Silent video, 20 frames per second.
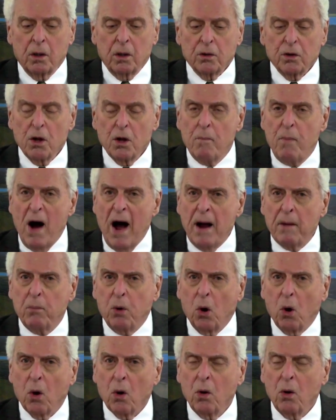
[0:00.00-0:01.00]
the
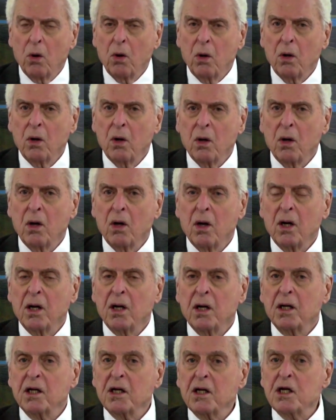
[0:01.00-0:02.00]
Bible
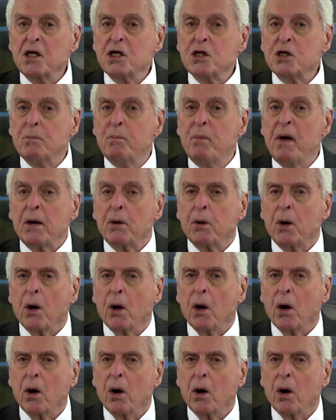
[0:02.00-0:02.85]
is better